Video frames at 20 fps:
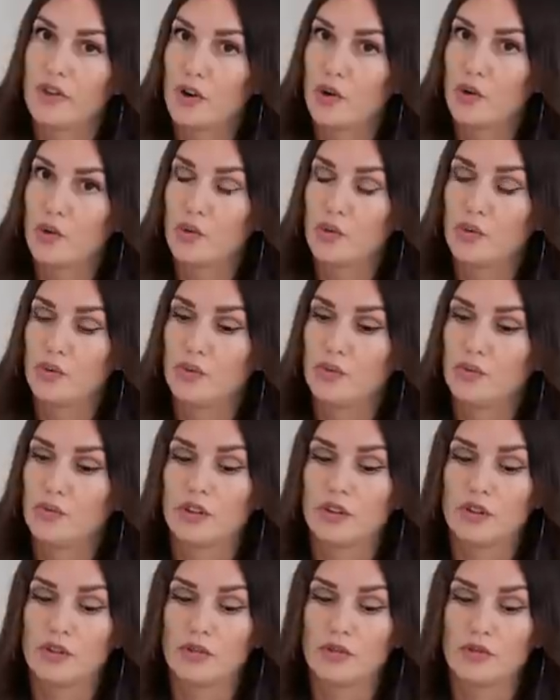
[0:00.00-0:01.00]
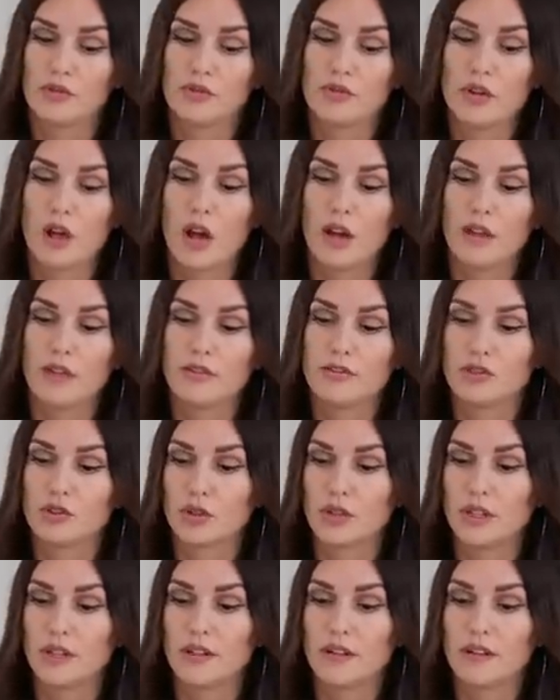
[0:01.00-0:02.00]
faux little olive
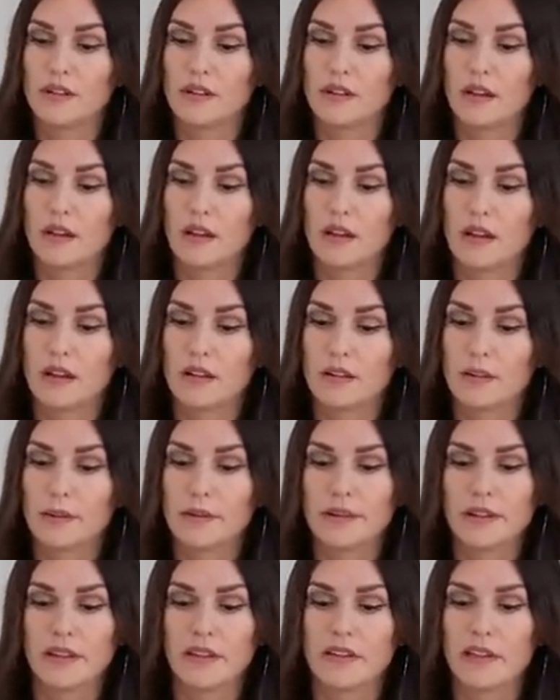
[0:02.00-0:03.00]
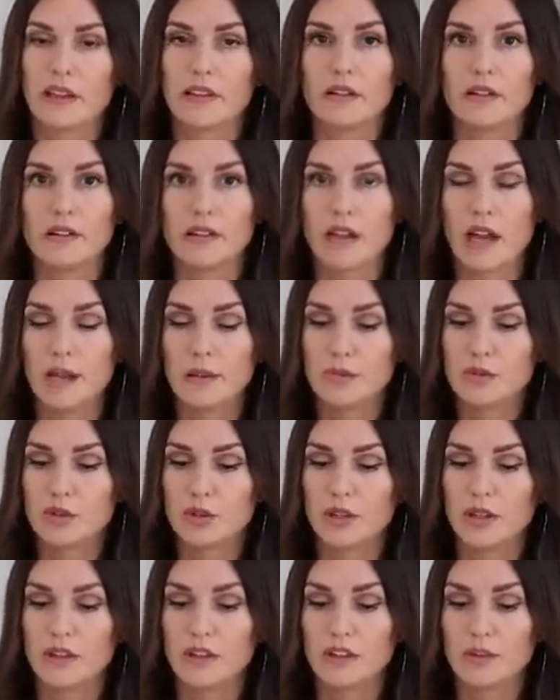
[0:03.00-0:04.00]
trees, and sometimes they get that little thyme
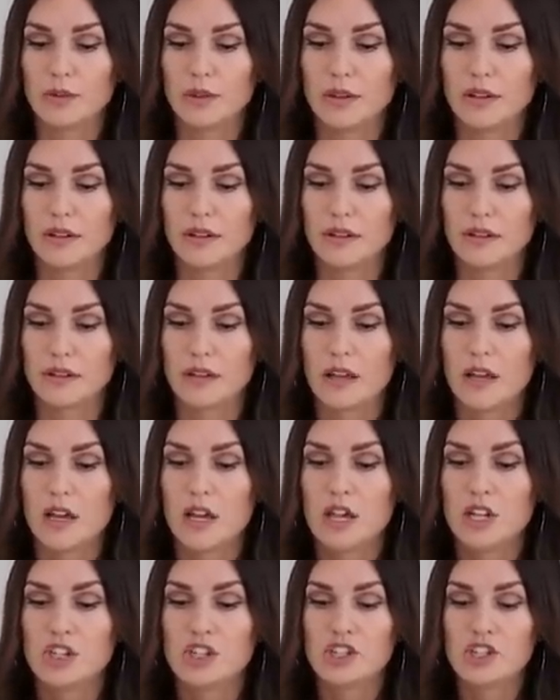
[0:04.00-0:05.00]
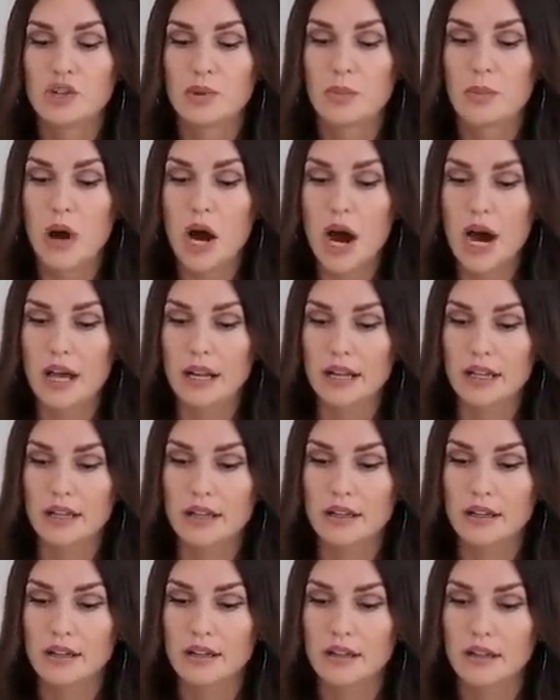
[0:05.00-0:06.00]
tree. This one is just a
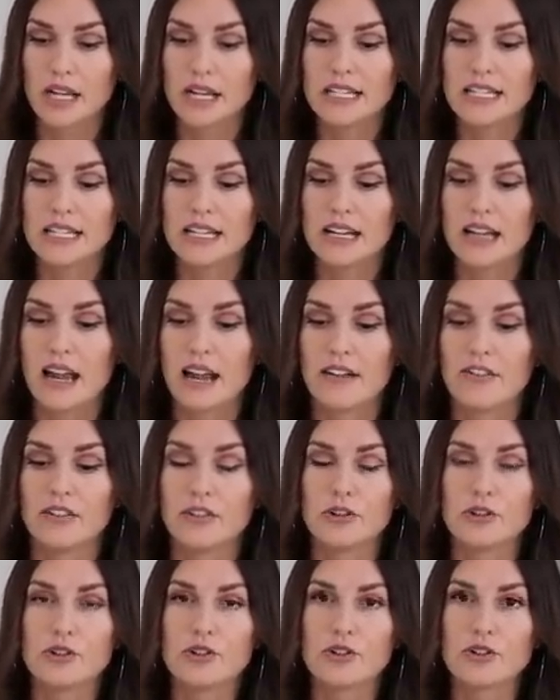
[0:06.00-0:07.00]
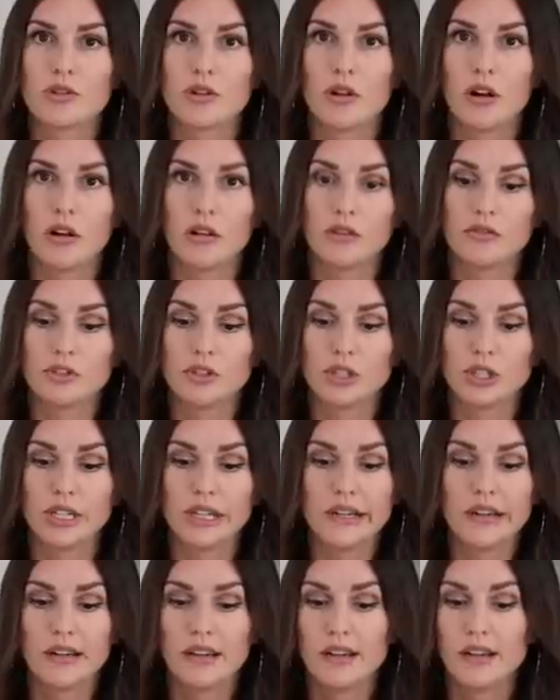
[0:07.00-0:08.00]
potted 19 and a half inch olive
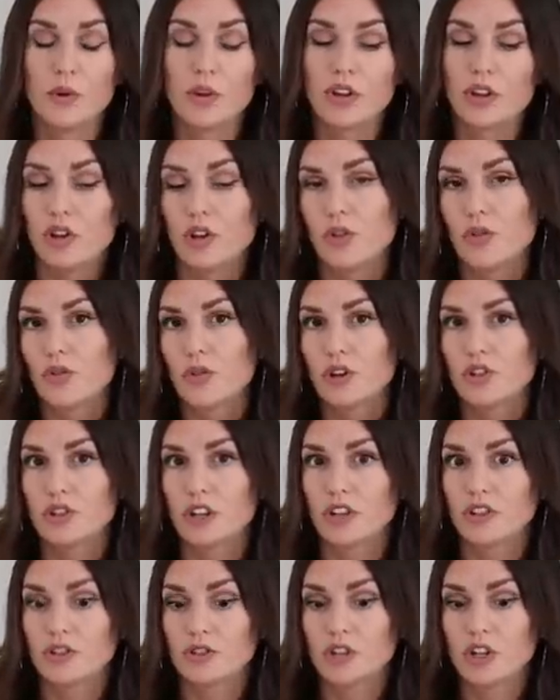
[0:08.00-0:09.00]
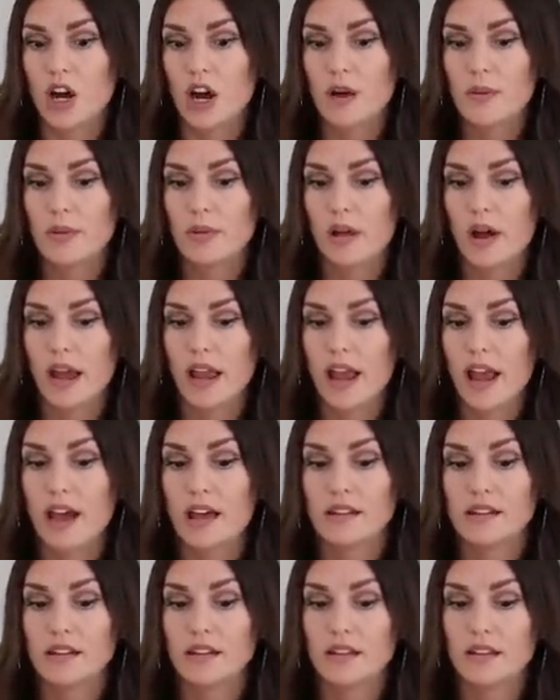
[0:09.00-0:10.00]
tree. Really cute for a dresser top. I
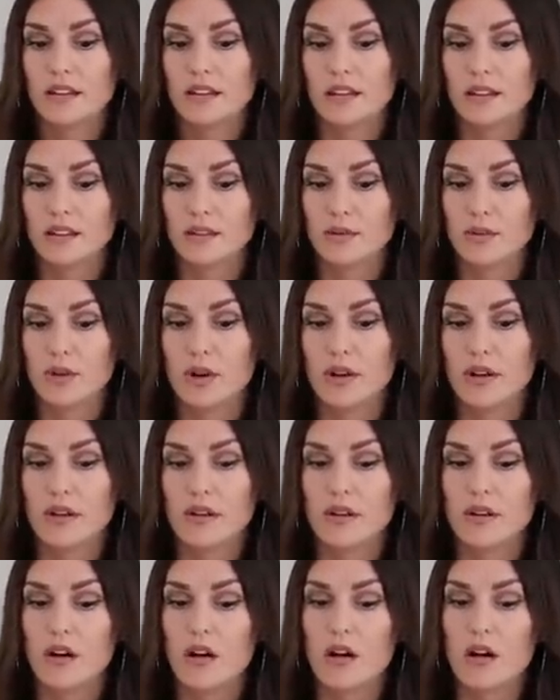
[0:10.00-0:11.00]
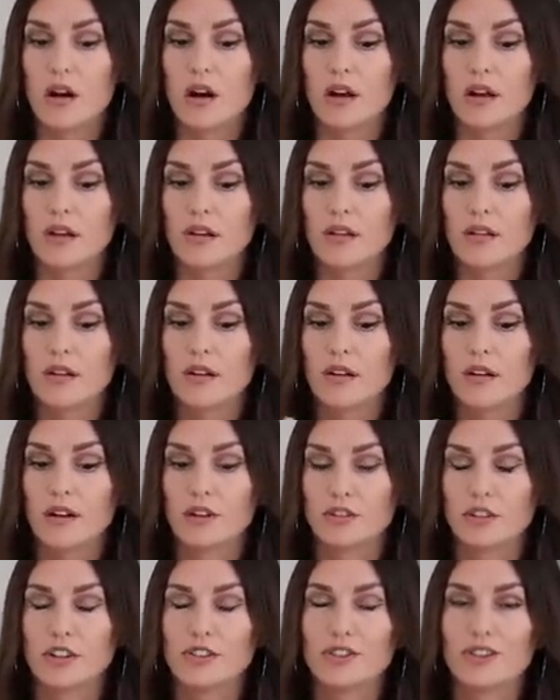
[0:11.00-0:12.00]
had this one on
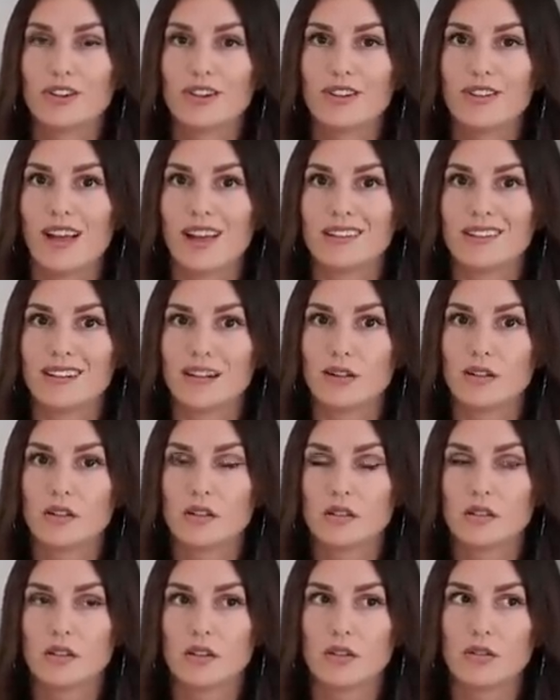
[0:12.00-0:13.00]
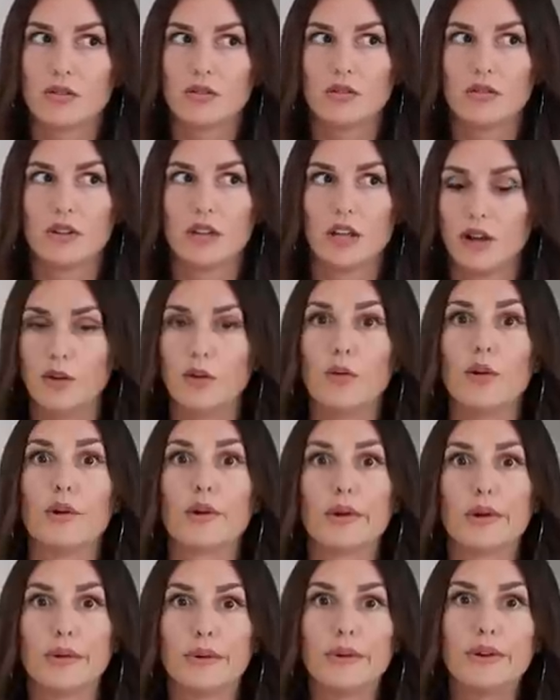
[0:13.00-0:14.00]
our dresser at our last house, so I no
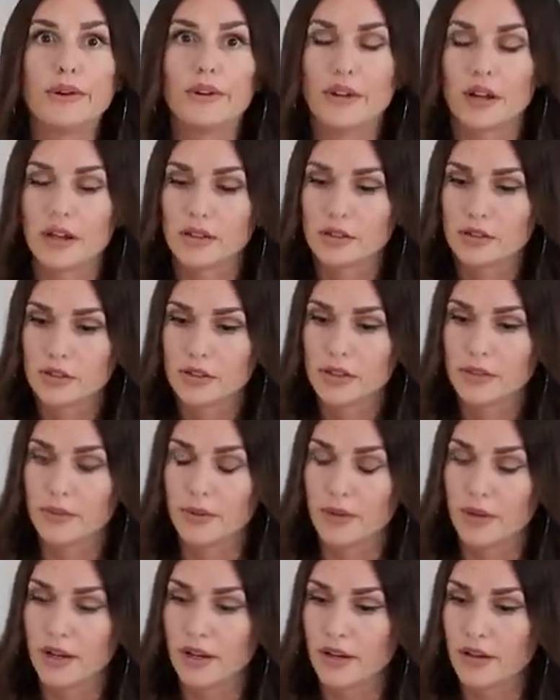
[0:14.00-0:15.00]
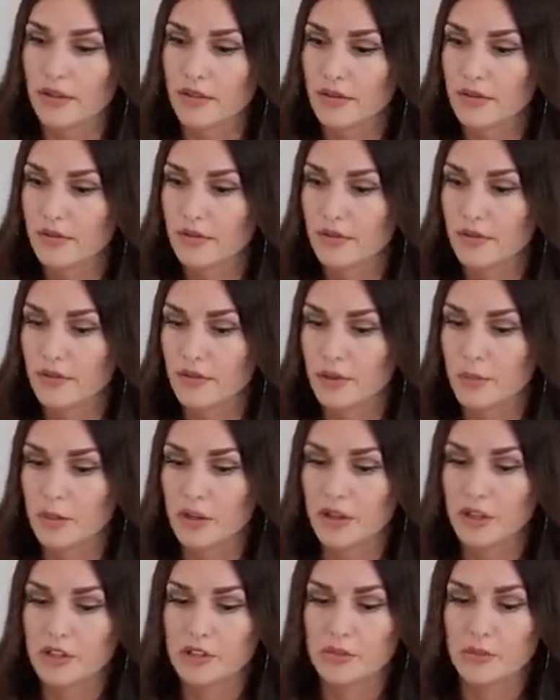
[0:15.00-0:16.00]
longer own it actually. Maybe I need to
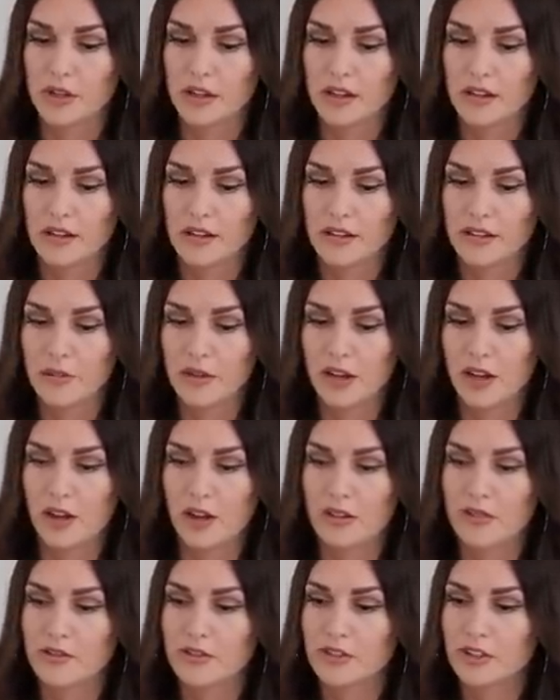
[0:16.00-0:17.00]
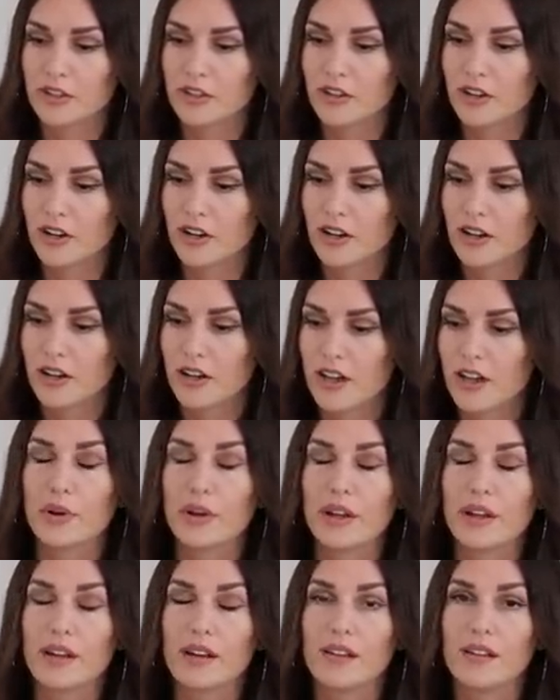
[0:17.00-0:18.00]
replenish my mini olive tree stock.
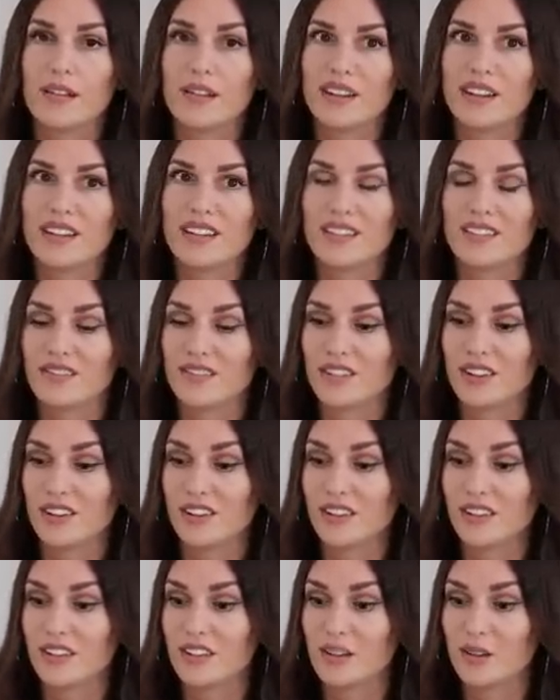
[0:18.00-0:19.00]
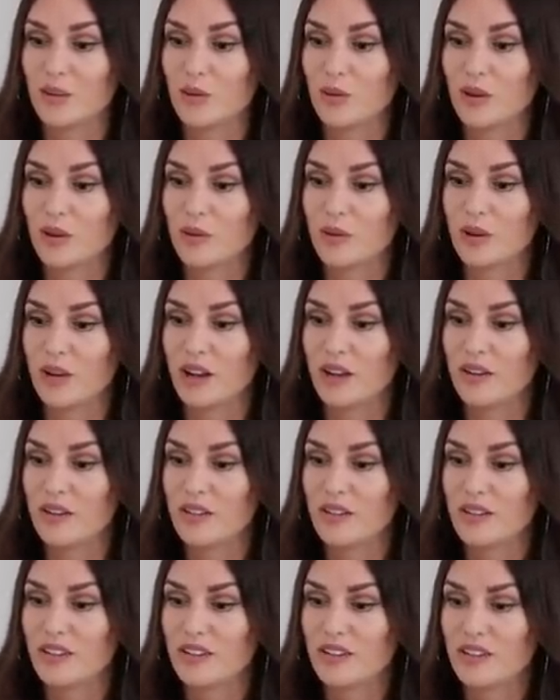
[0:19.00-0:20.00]
But it really is so weird when I